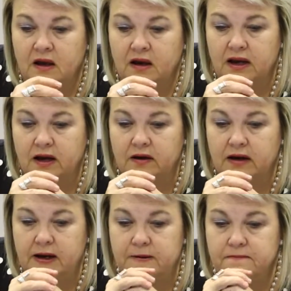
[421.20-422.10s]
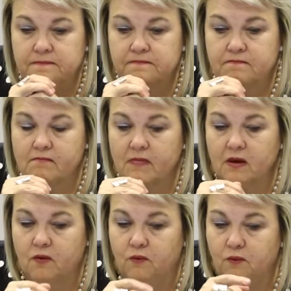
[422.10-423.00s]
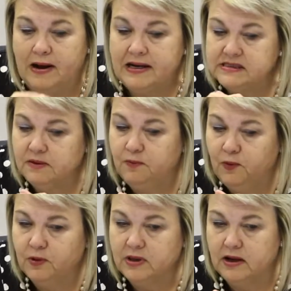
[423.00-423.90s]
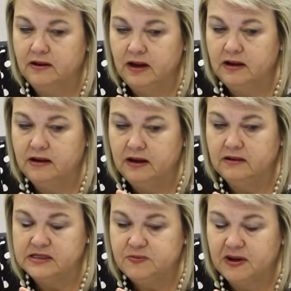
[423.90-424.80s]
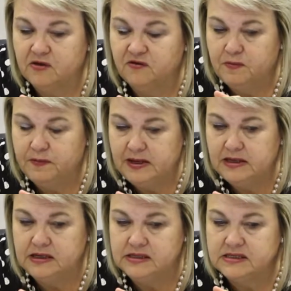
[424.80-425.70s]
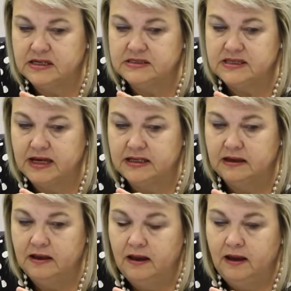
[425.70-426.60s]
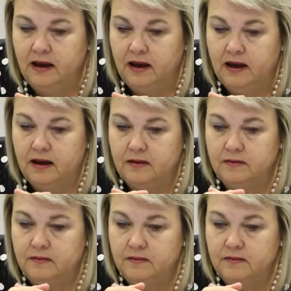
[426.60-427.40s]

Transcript: Now, what is important in respect PDs is that PD